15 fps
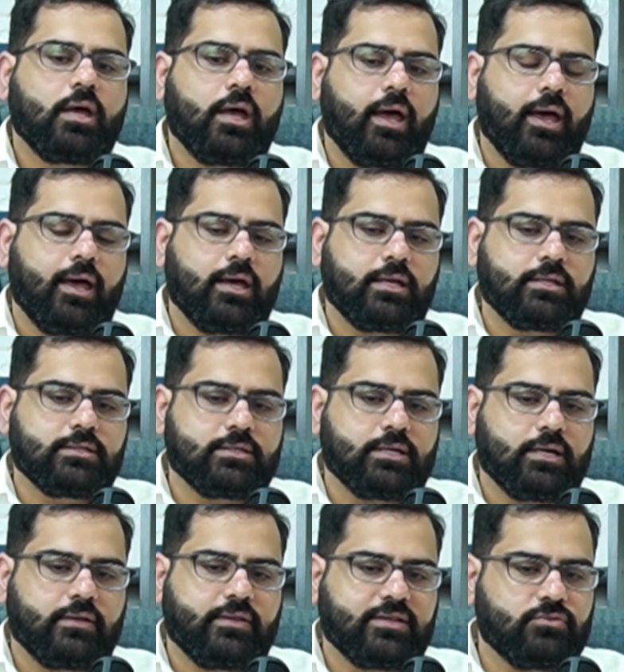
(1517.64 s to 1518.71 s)
And
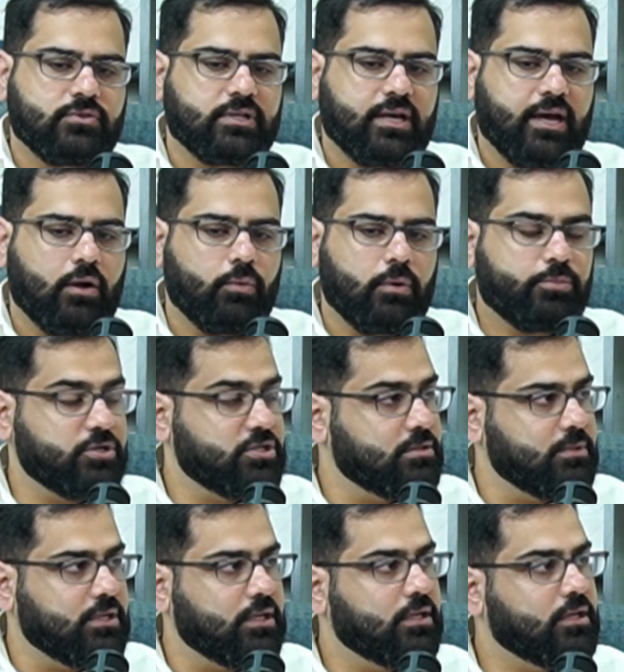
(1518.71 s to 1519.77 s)
that's really kind of what pushed
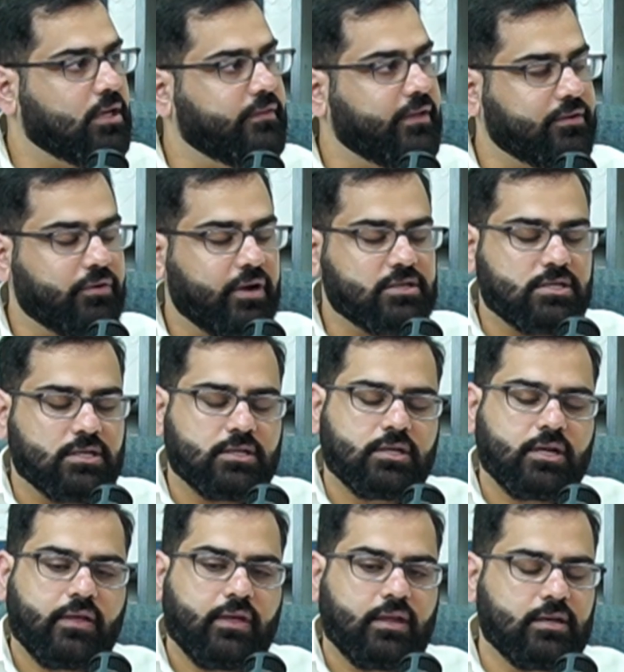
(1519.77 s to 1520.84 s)
me in that direction.
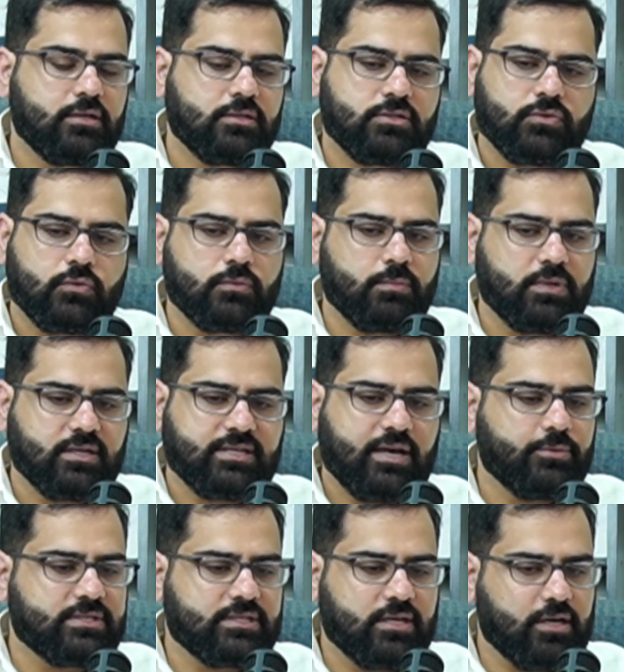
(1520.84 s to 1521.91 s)
And then, so because I
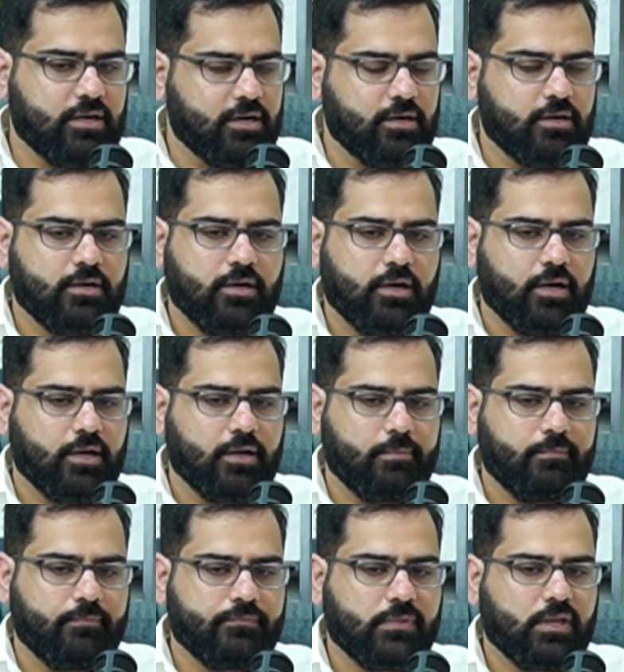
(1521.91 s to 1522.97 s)
was there,
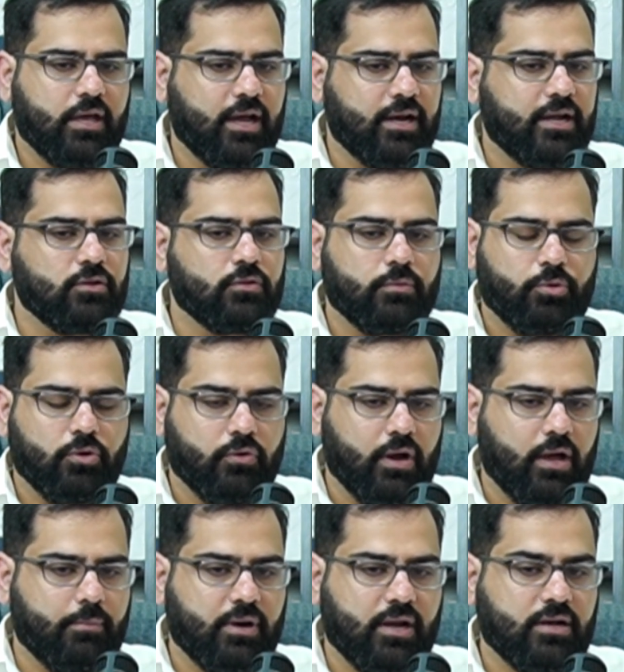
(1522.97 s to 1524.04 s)
and I knew the
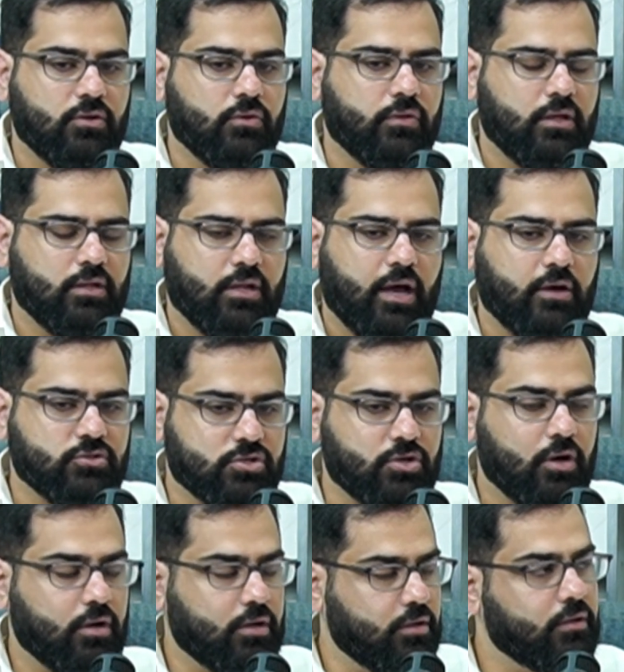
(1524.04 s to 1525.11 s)
program, and I knew that how
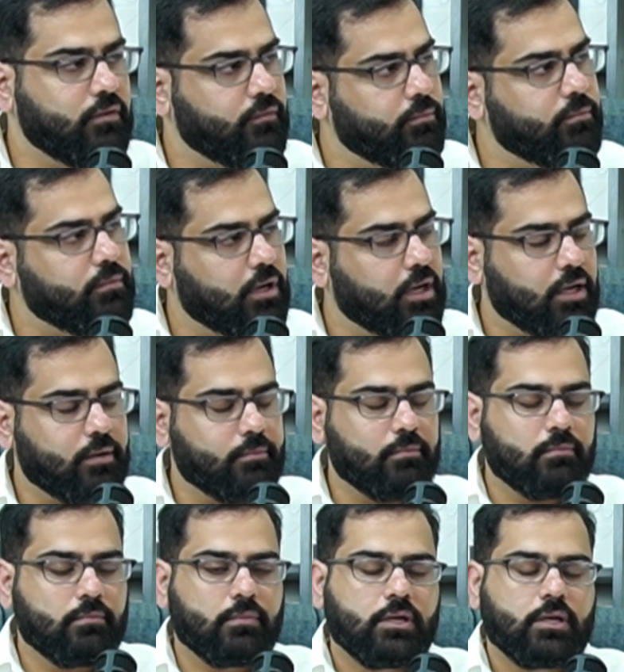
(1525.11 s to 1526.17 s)
strong
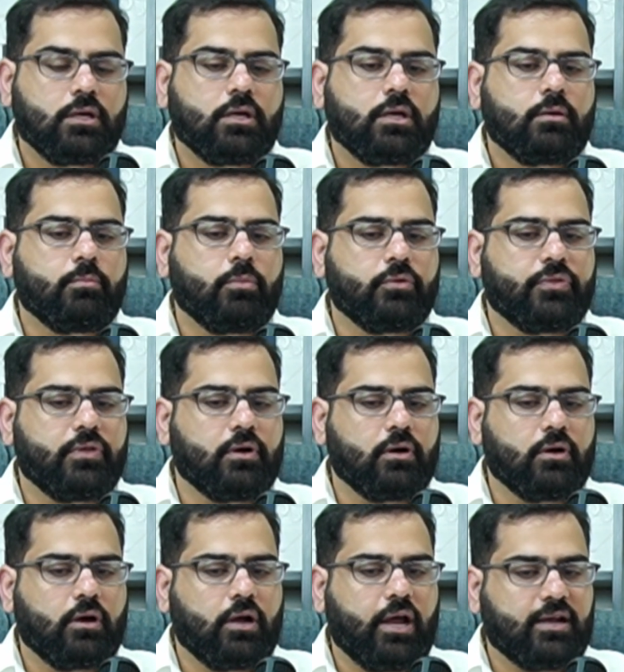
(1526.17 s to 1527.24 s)
both
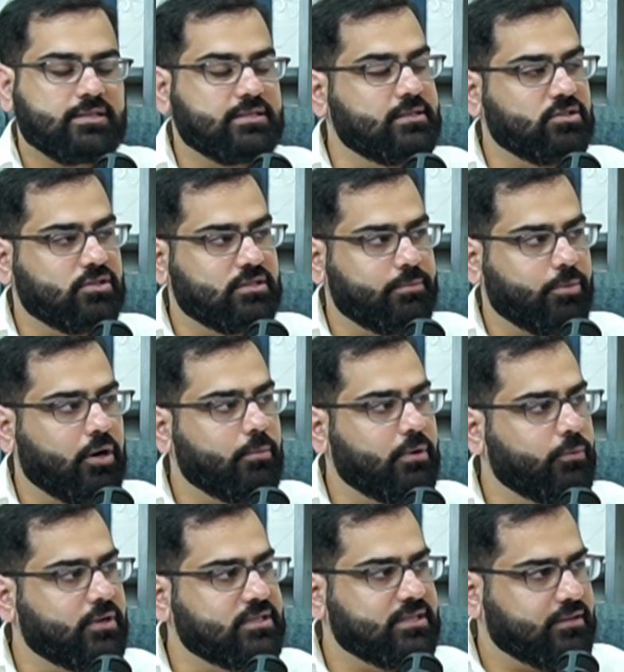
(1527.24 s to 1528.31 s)
their anesthesia
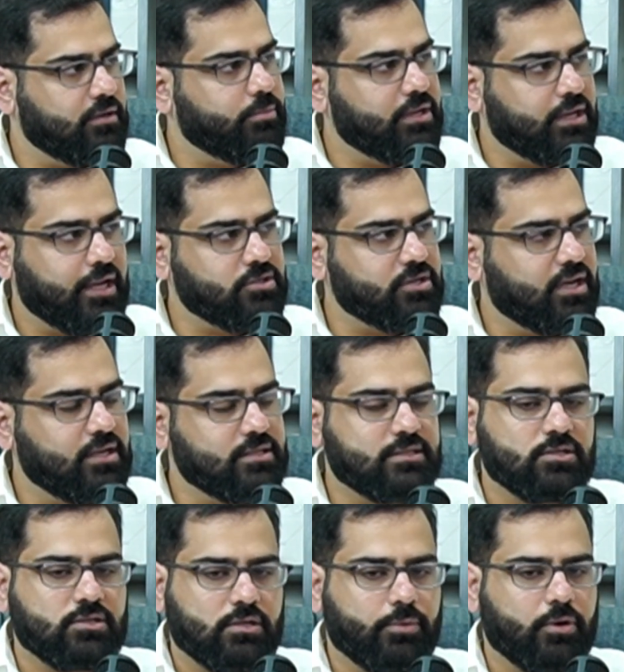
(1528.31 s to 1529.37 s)
department was and their pediatric
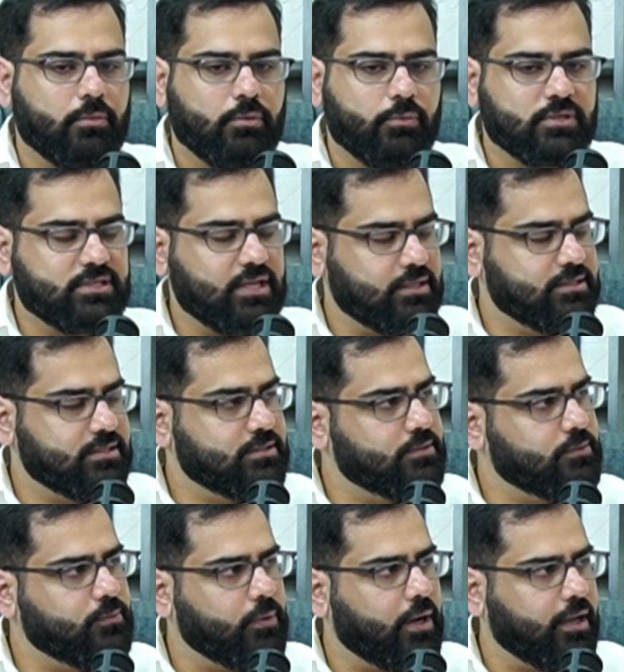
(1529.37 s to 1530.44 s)
anesthesia department was, that's
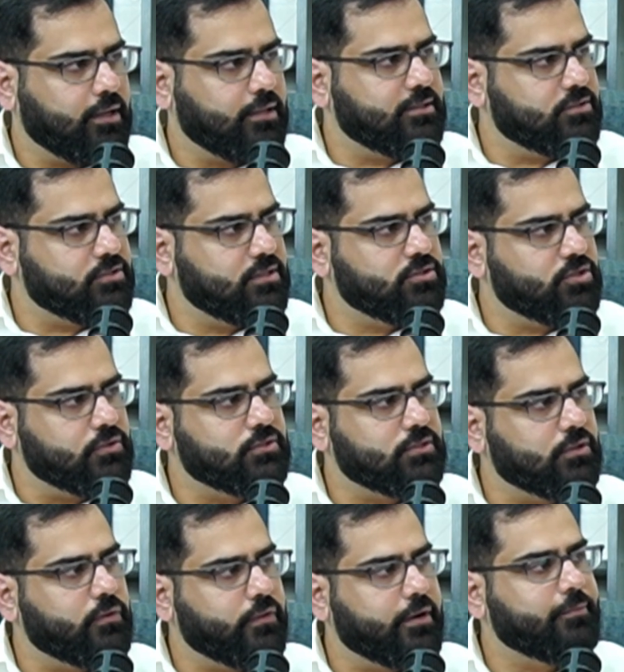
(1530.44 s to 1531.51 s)
why I just chose to
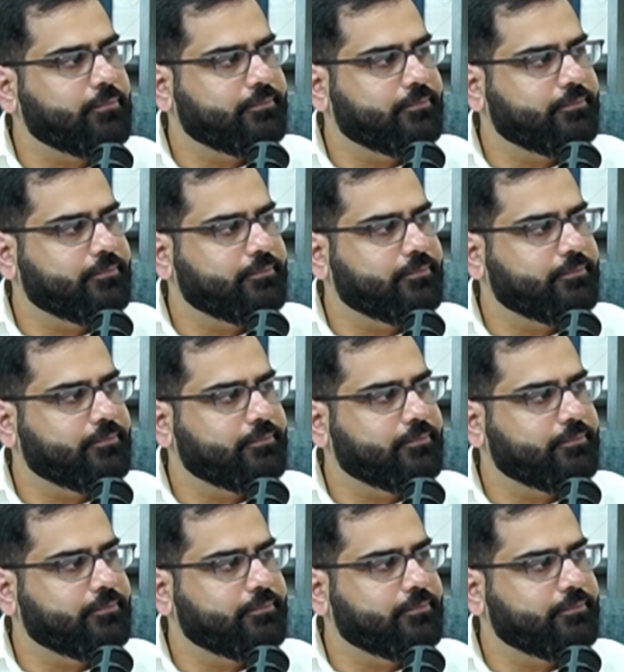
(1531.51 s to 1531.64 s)
go there.